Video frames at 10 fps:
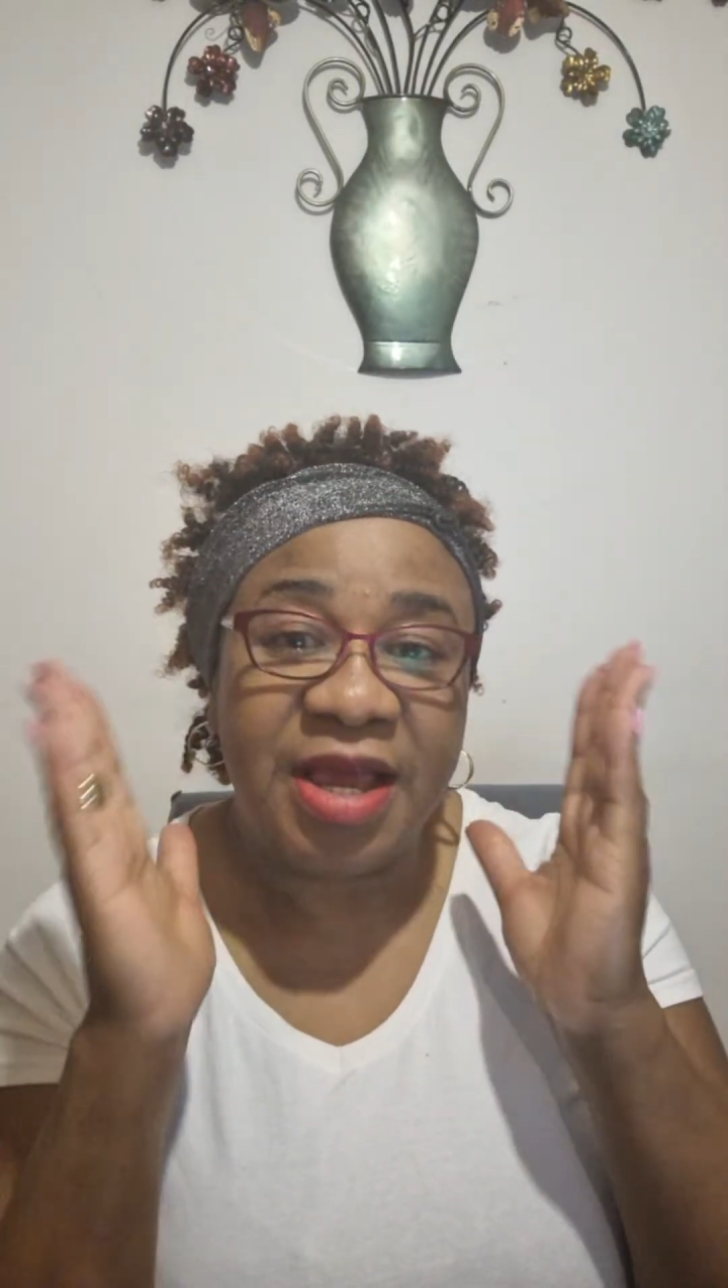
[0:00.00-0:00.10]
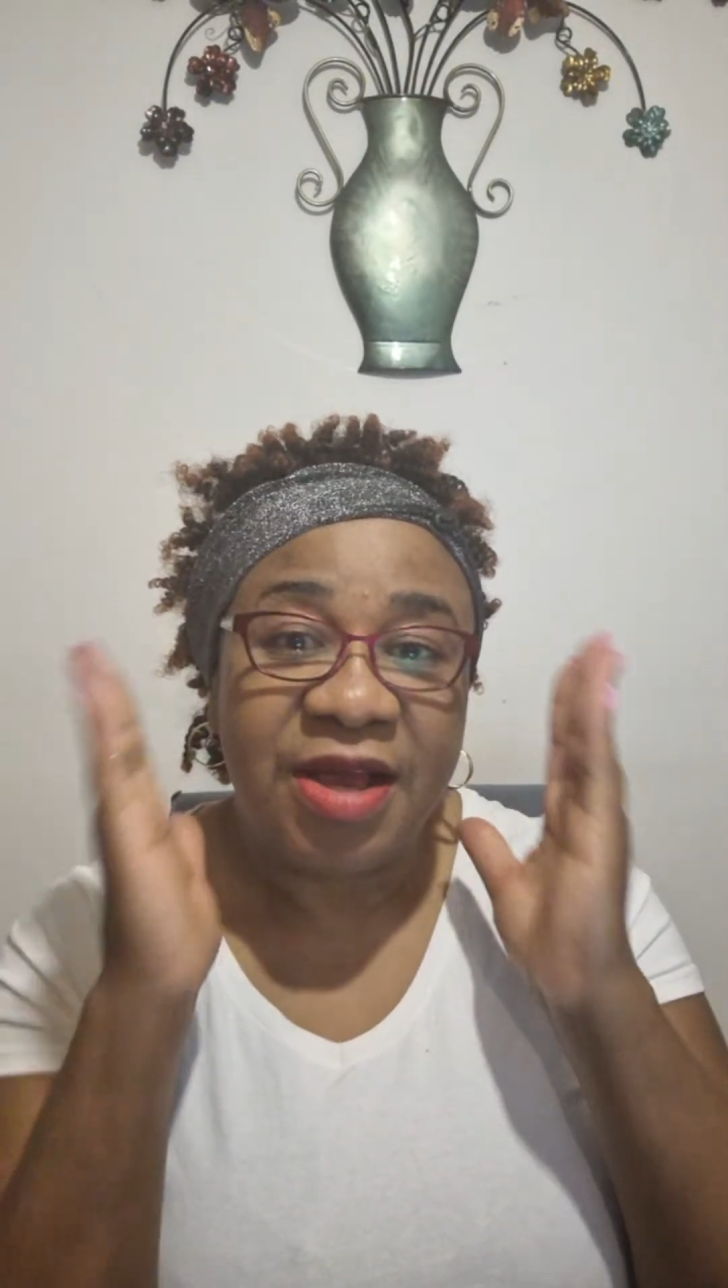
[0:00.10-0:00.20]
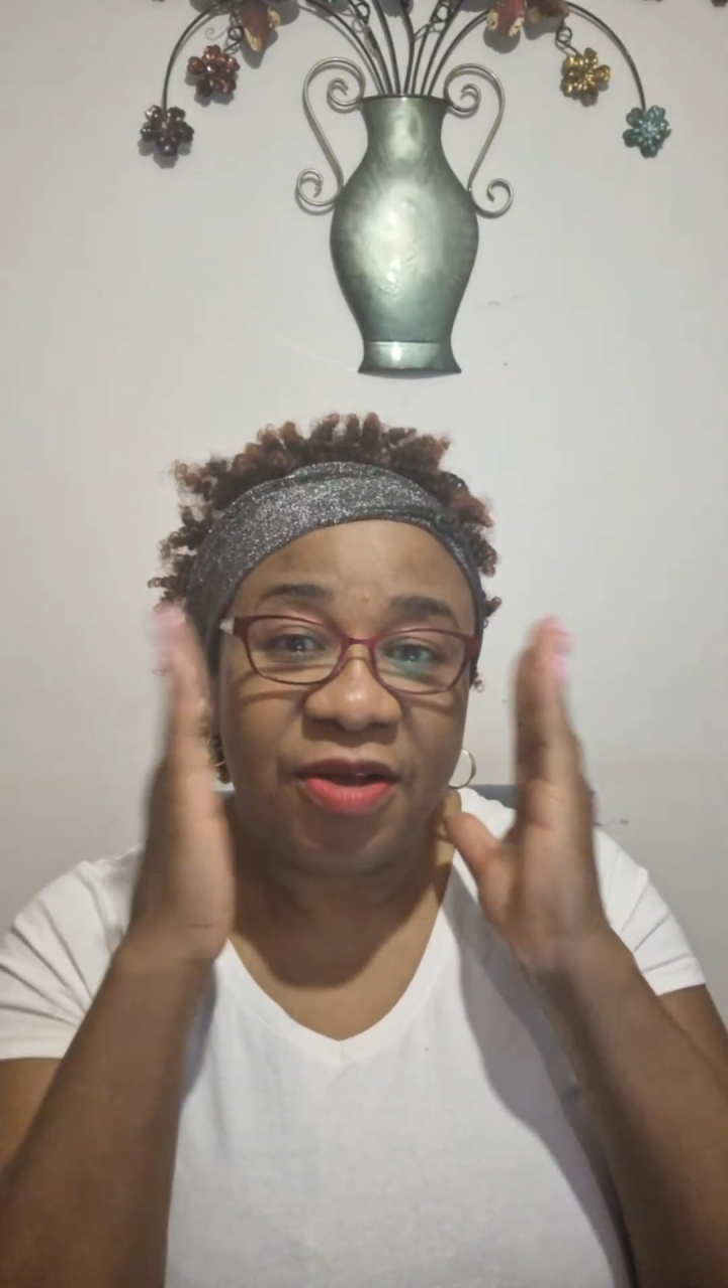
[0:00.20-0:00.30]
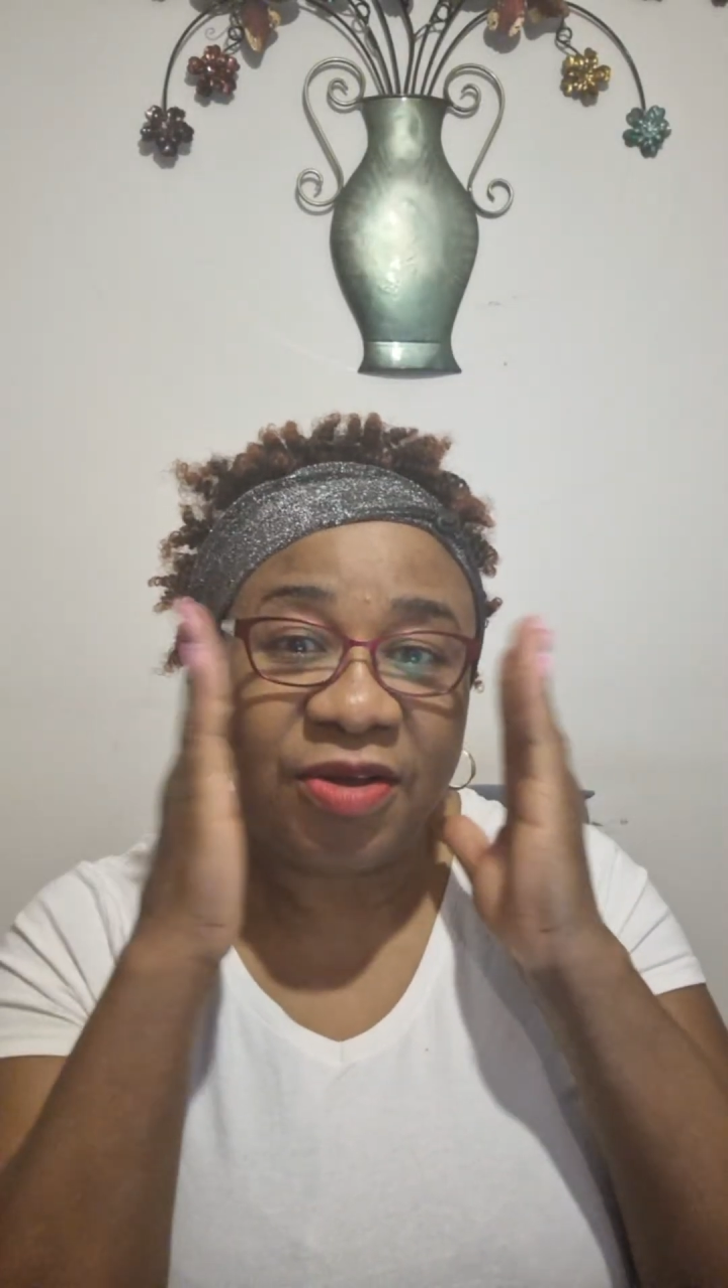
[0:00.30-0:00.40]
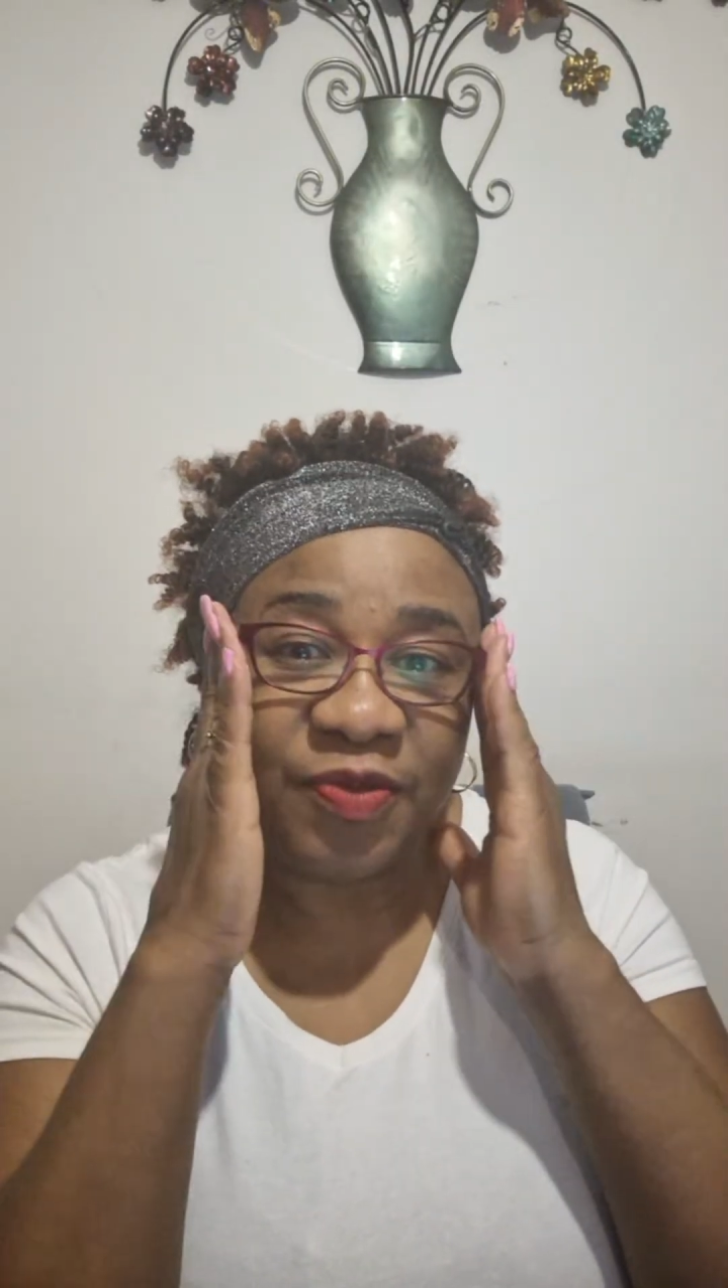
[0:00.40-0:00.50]

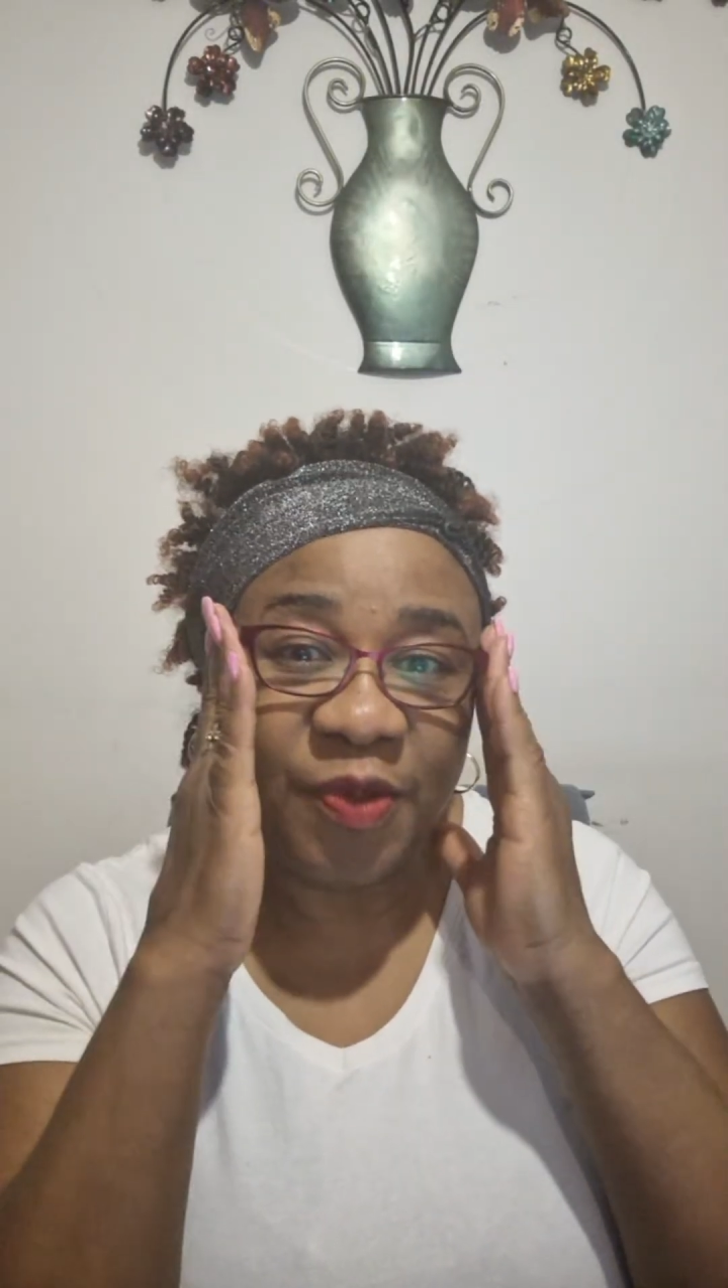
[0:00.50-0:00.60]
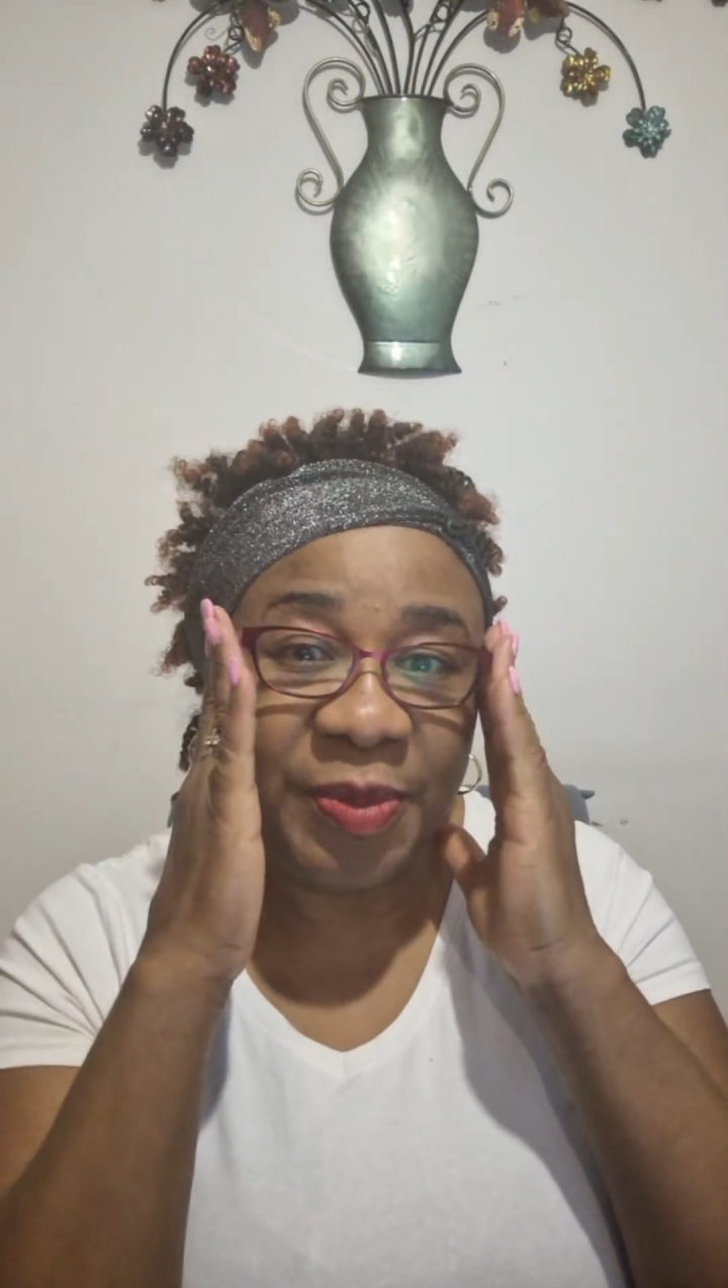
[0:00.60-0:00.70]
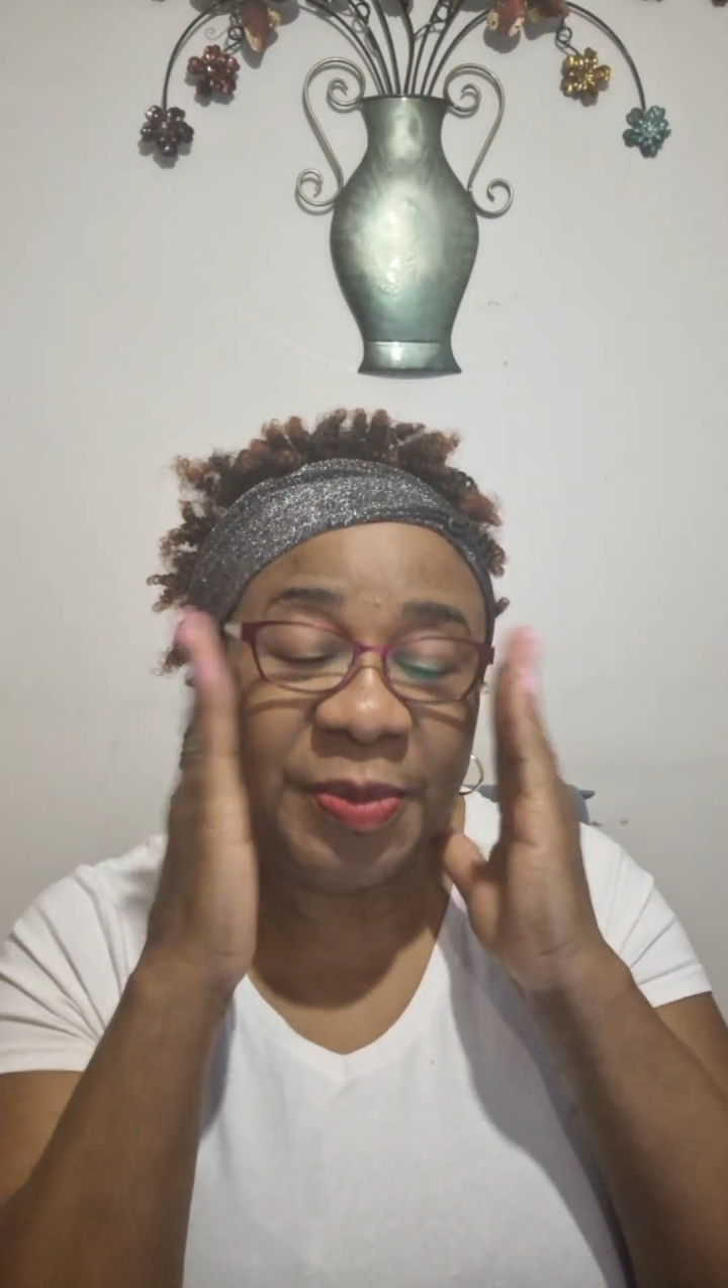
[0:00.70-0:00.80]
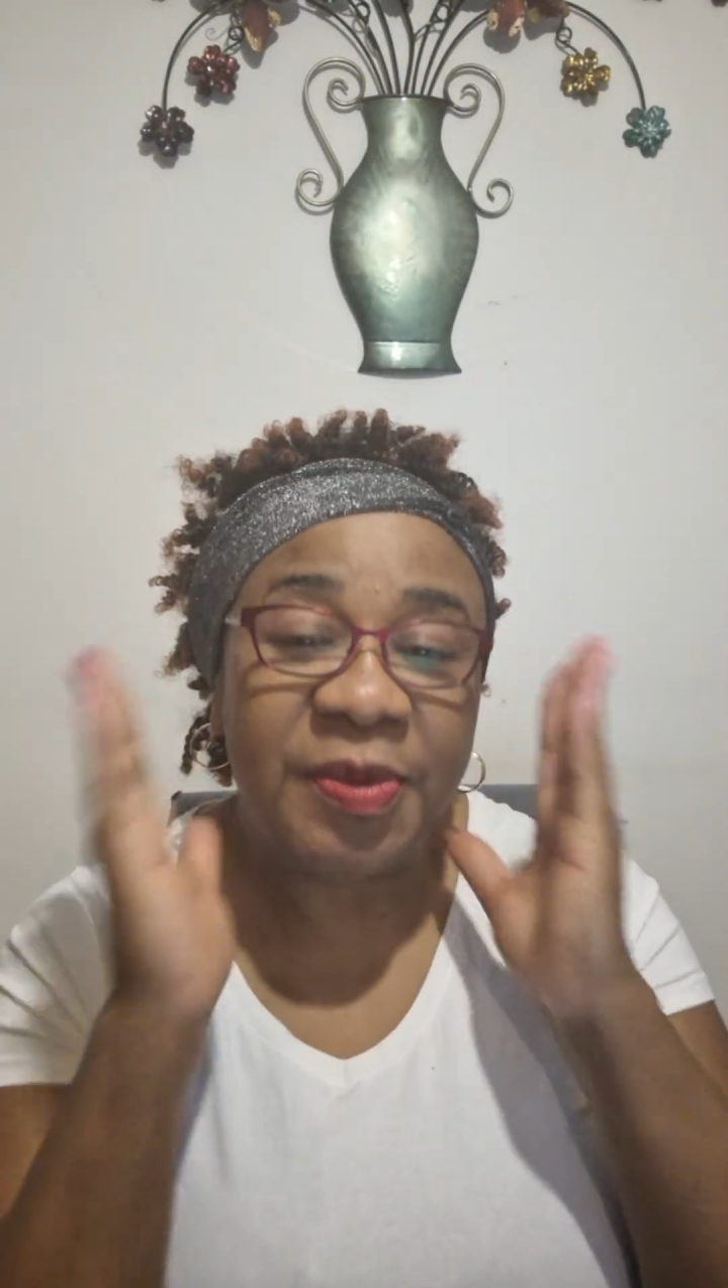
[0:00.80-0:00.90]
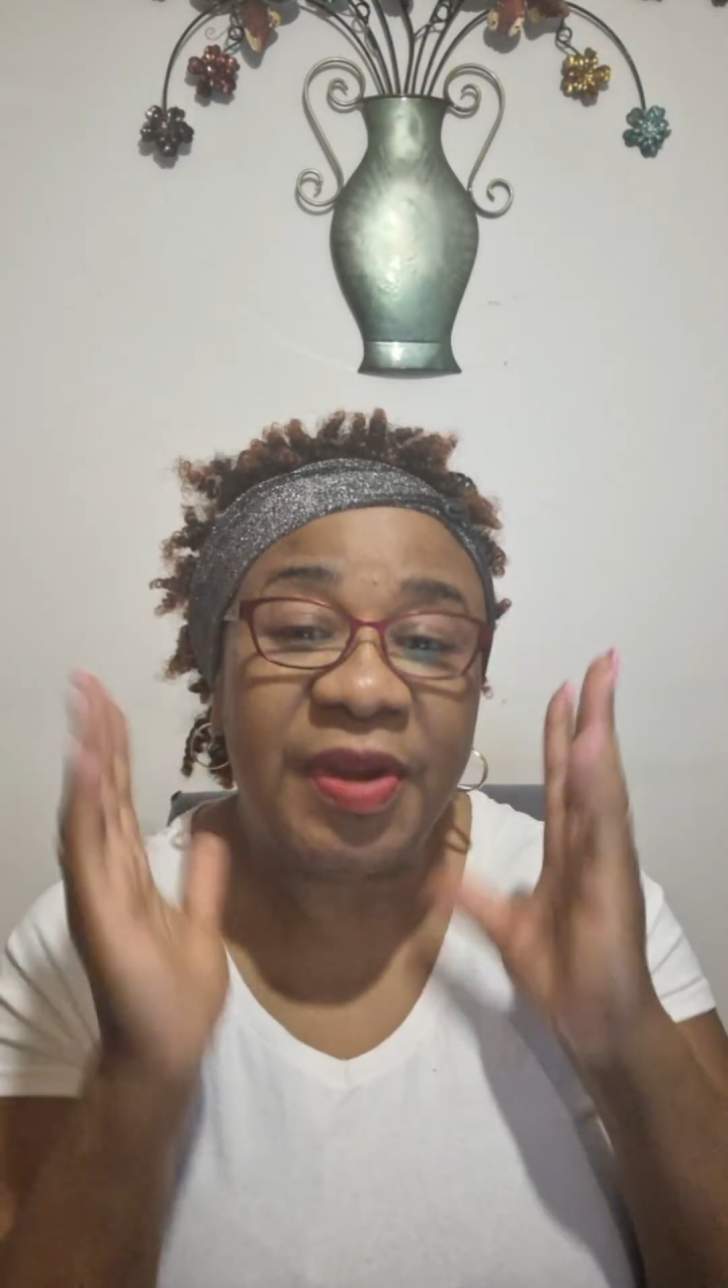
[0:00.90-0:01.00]
because for people